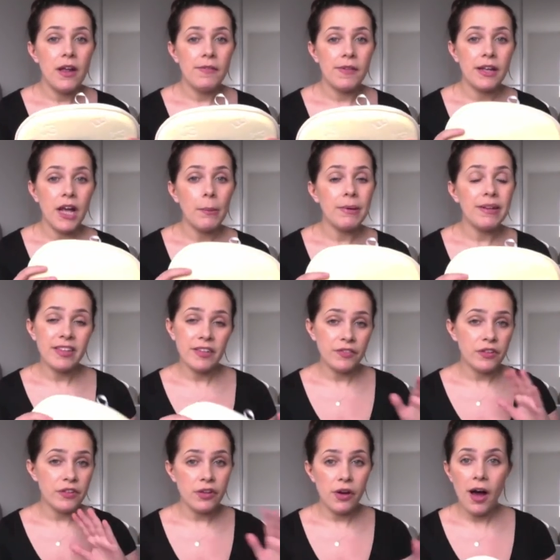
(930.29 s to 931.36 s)
They come in
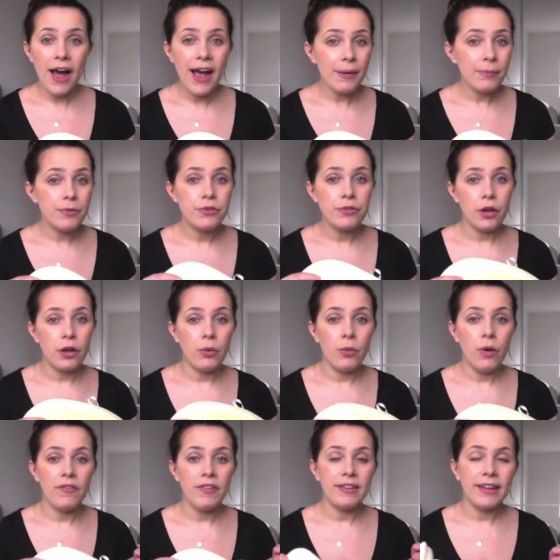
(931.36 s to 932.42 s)
different types, so
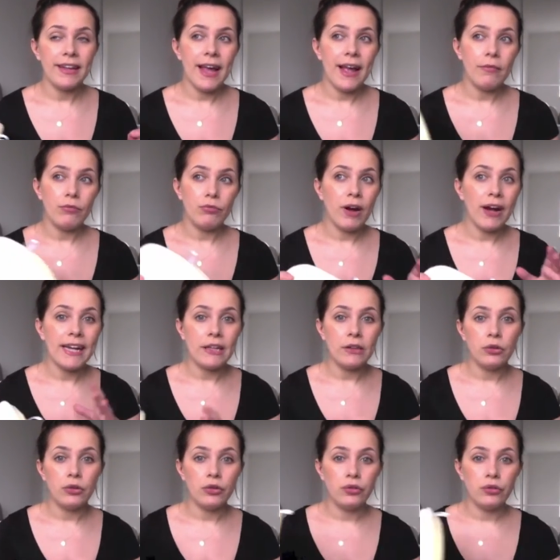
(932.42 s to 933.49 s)
I think they
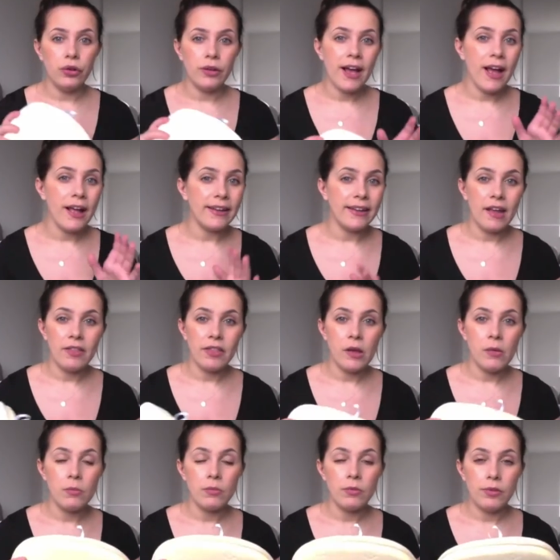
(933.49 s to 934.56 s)
range, you can get
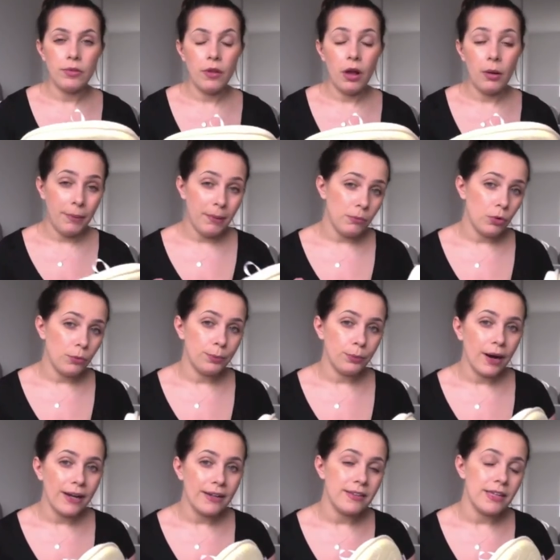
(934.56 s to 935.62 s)
them a bit more
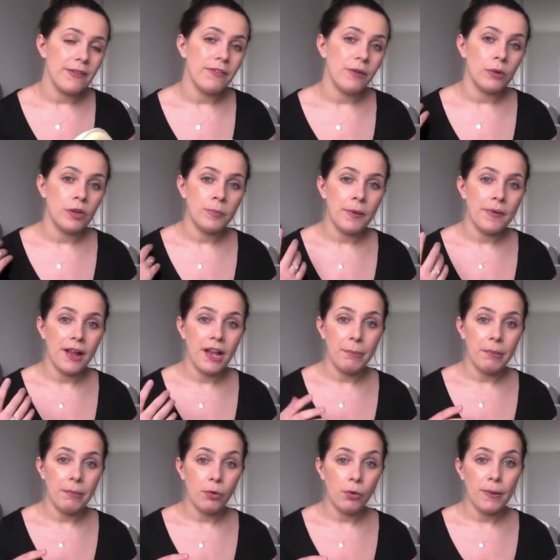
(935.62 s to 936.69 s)
pricey if you want to spend a little
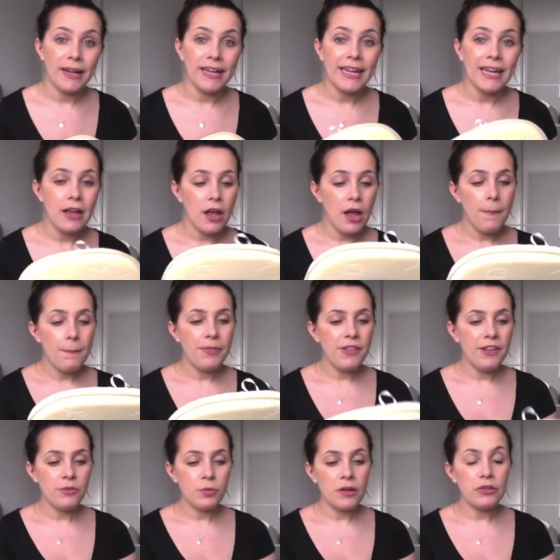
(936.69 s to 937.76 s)
bit more money. But
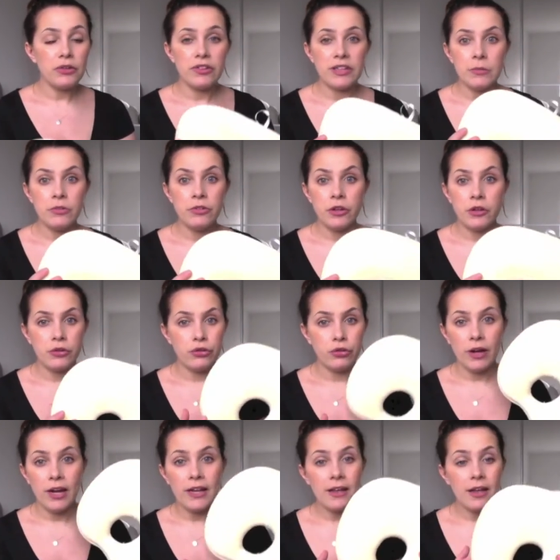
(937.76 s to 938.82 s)
this one just seems to do the
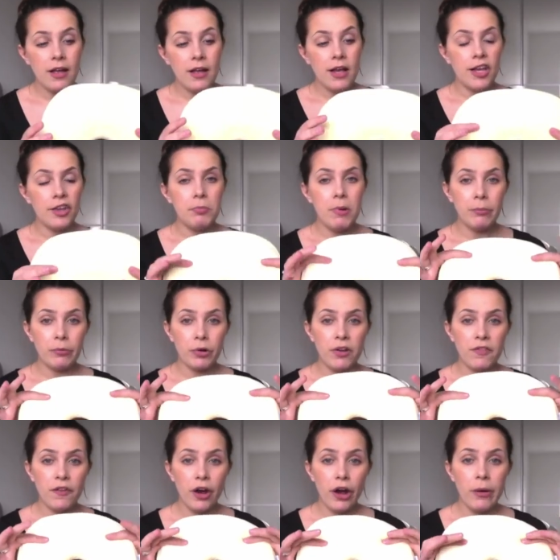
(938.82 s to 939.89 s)
trick. It's memory
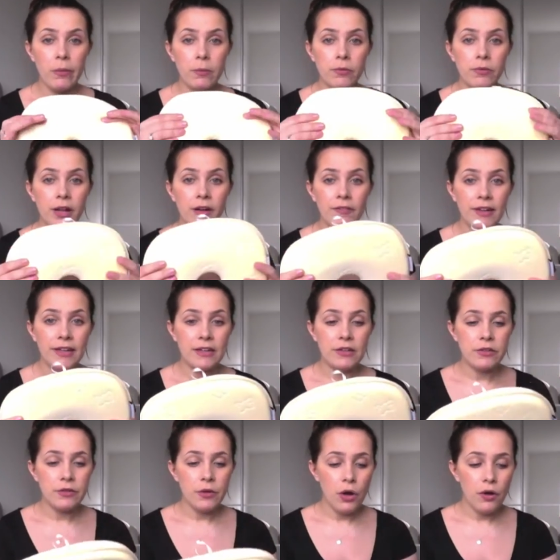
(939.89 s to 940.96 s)
foam, lovely and
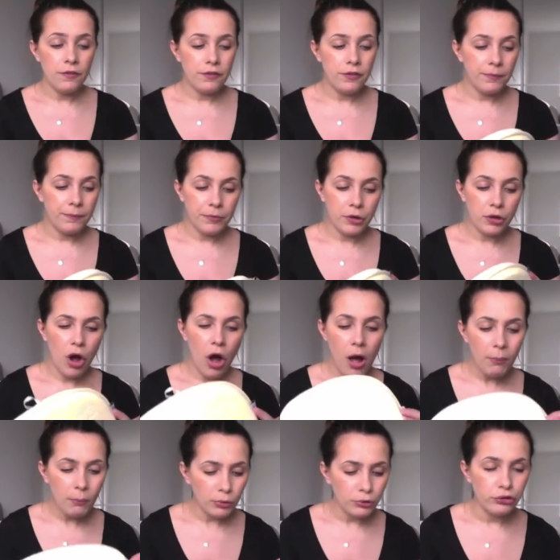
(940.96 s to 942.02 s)
soft. You
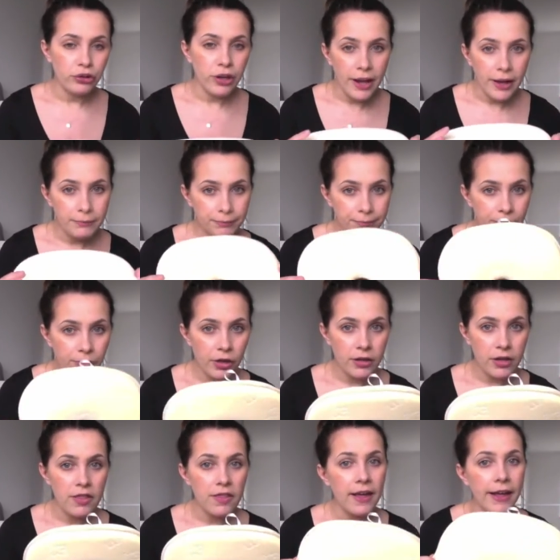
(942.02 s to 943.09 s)
can't wash it, it's the
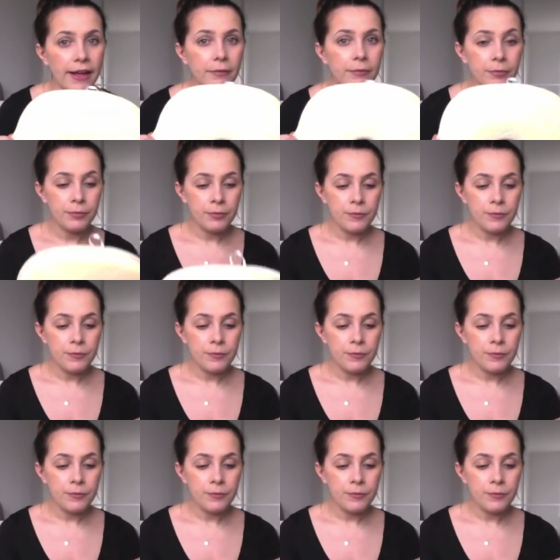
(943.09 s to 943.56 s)
only thing.